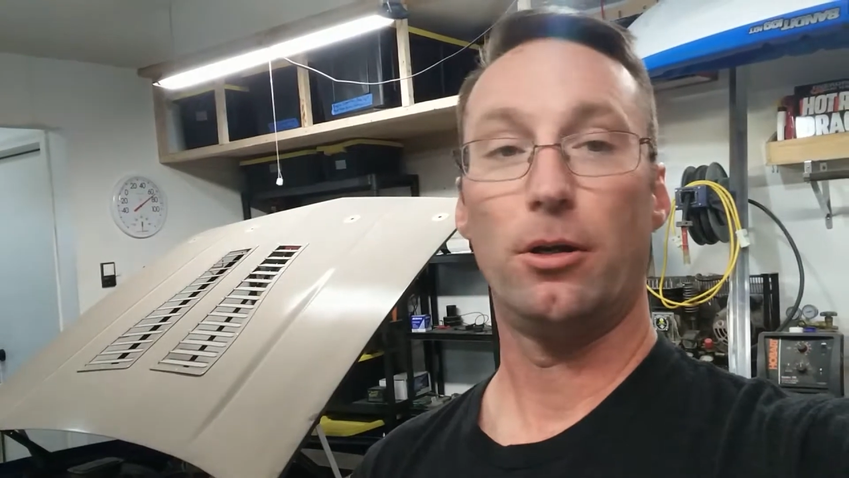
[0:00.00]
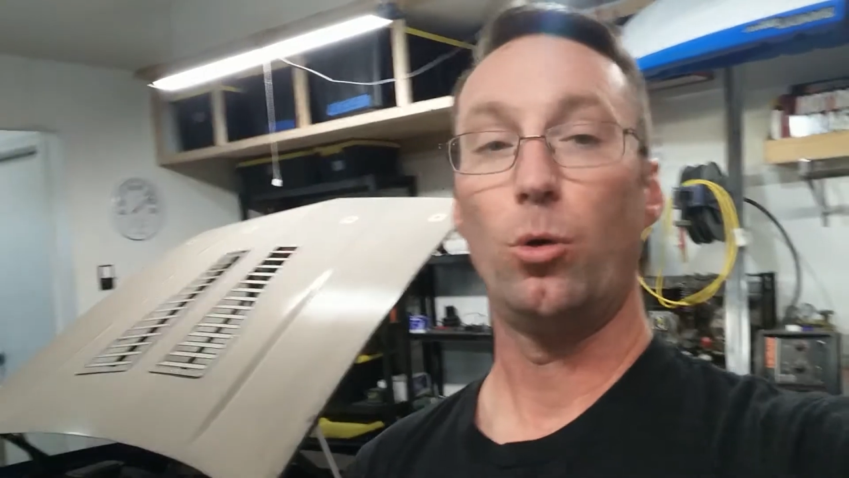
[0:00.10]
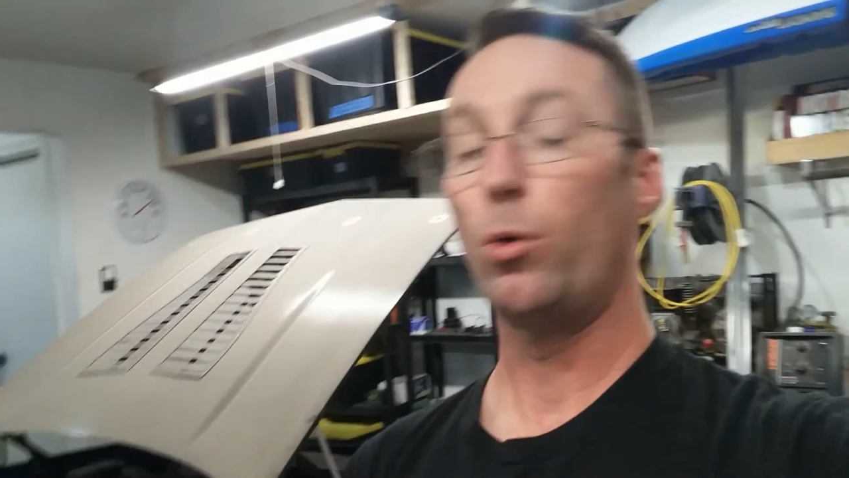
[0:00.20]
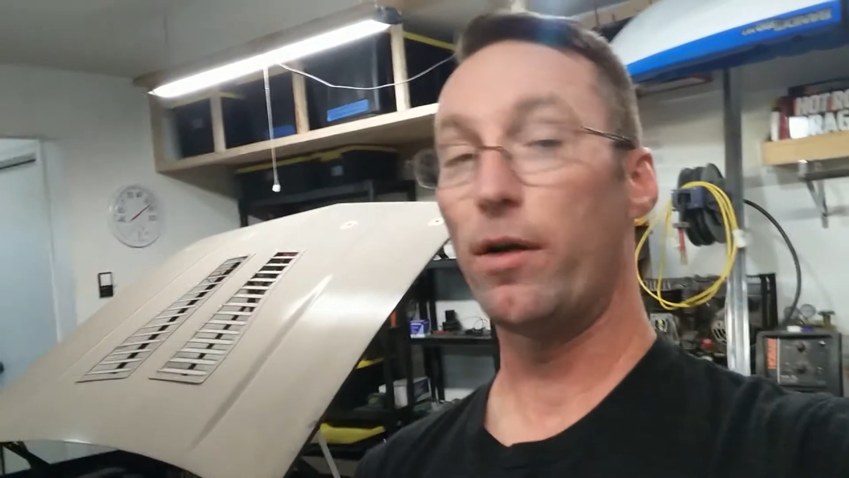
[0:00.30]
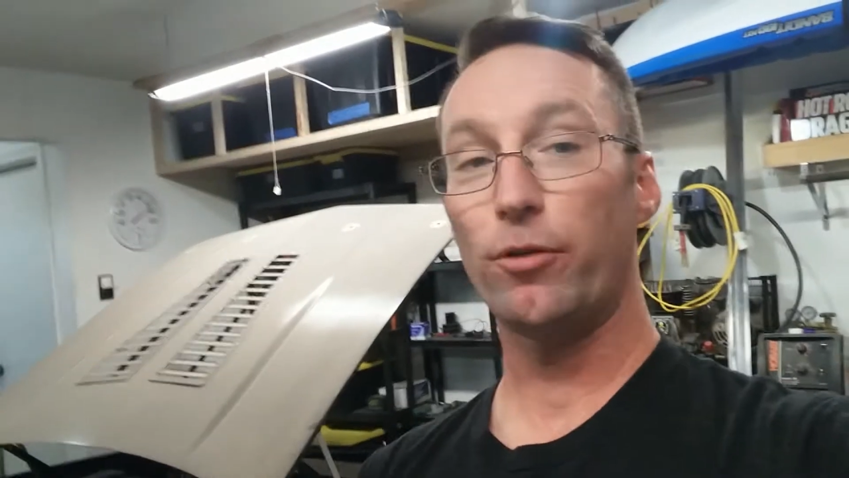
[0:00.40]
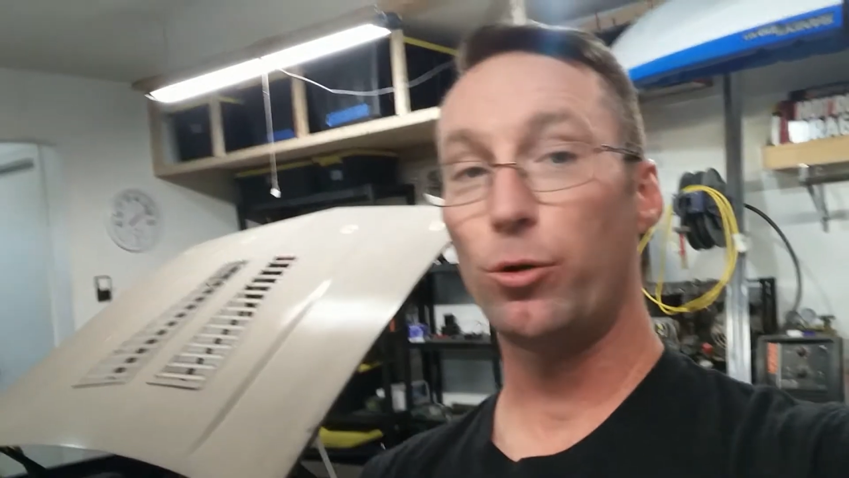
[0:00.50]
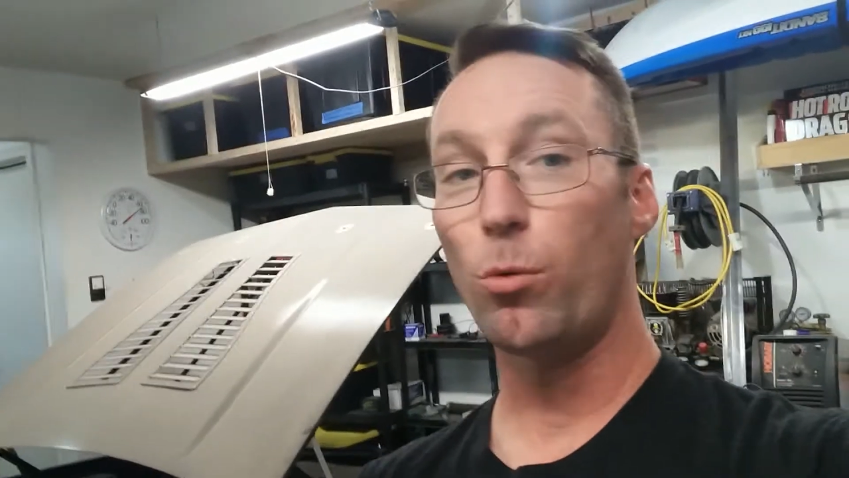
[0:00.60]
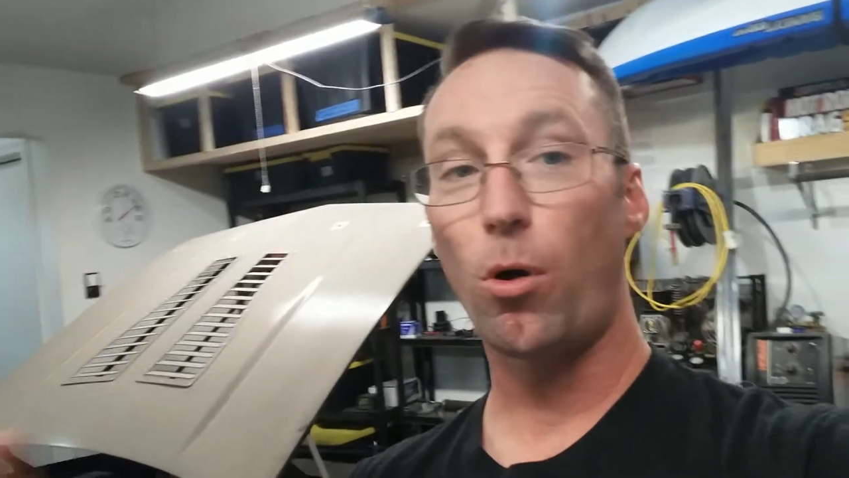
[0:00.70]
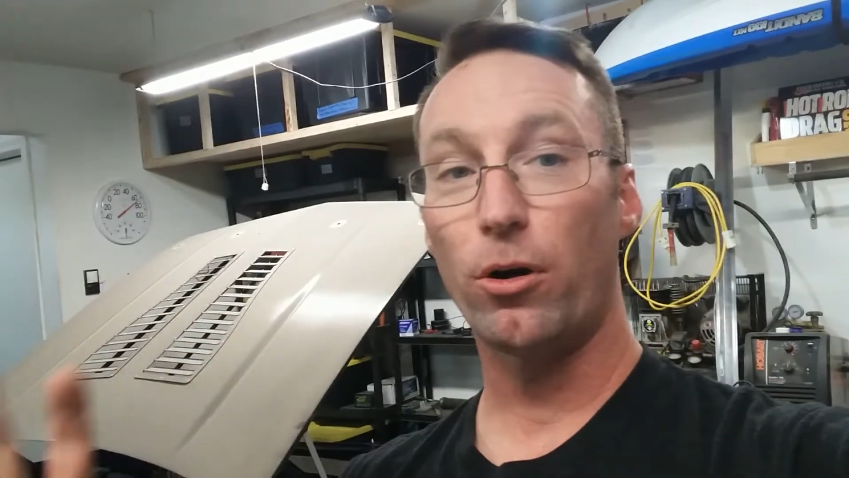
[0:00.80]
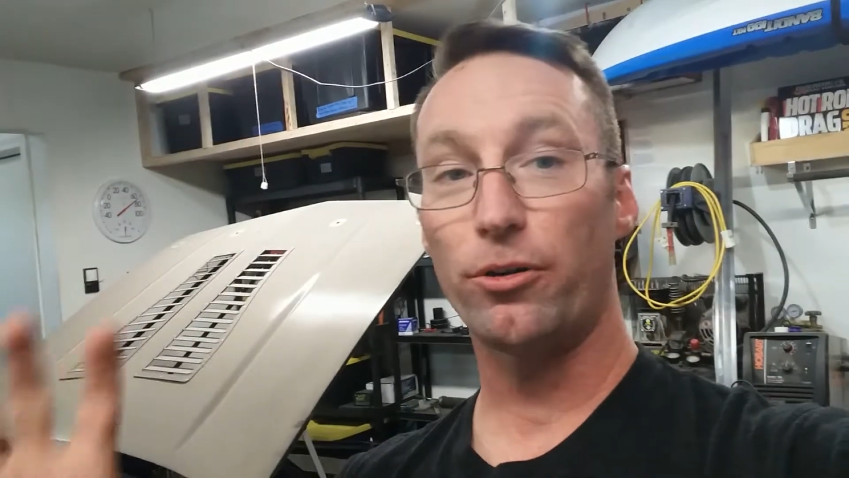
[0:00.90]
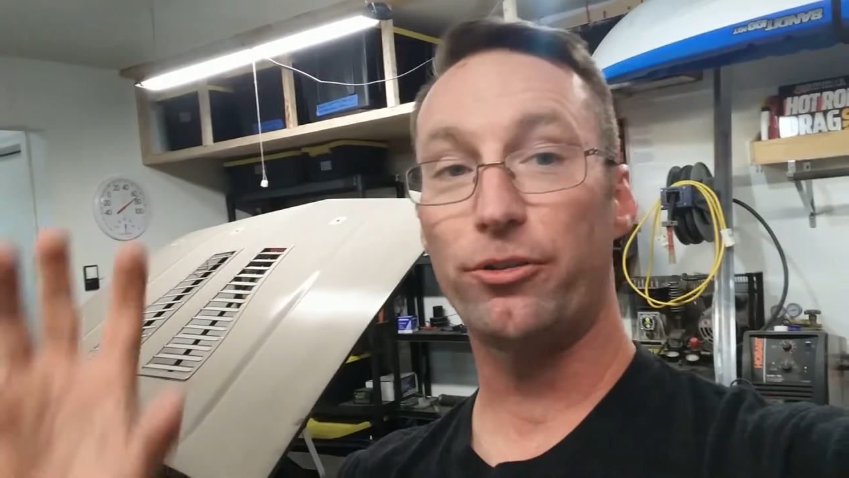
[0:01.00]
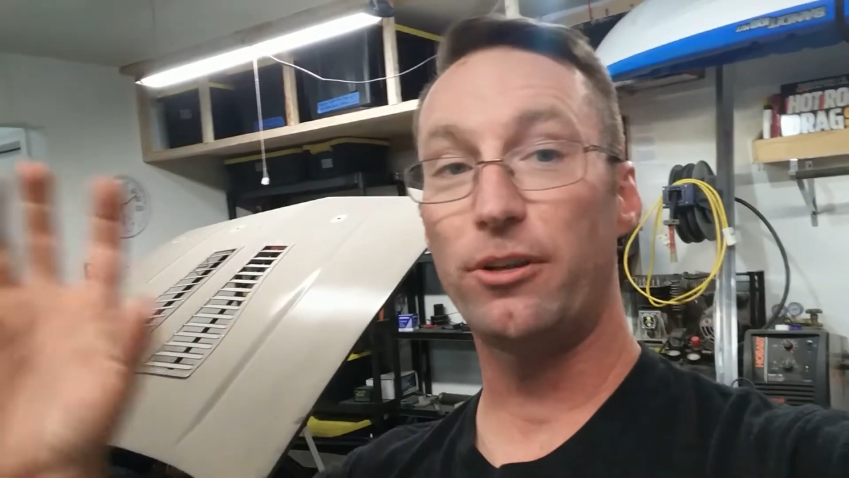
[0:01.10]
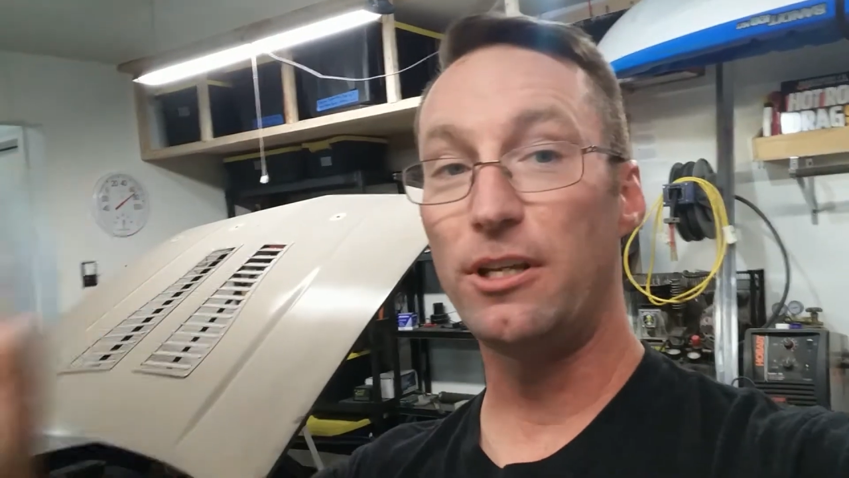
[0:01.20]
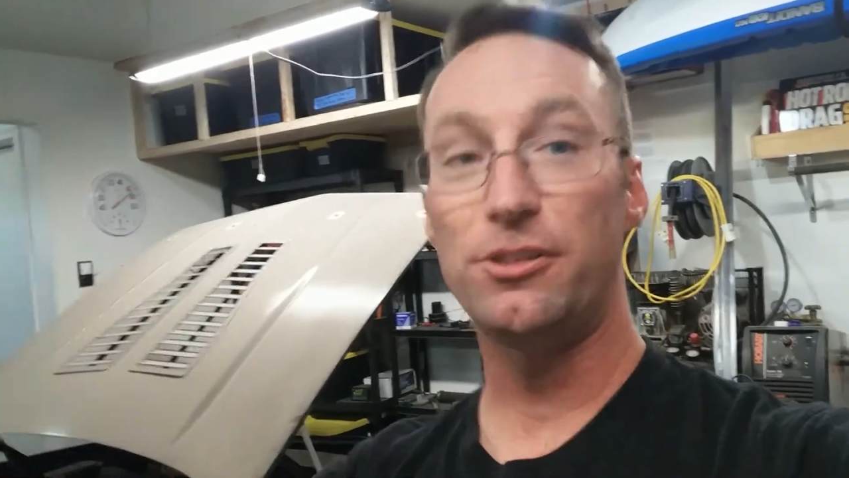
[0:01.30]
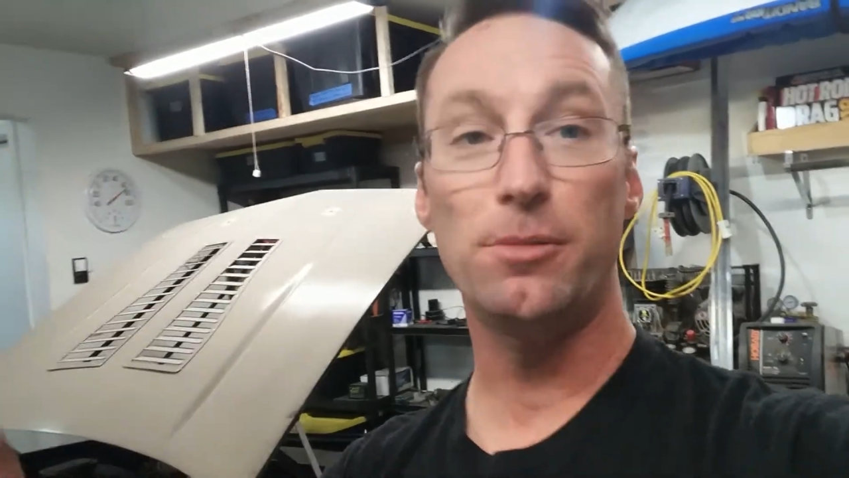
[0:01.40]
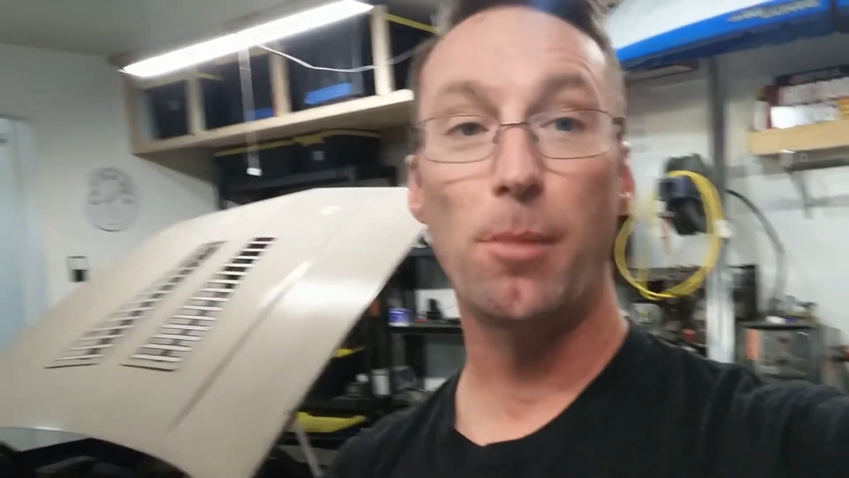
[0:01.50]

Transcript: whoever you are, skeezy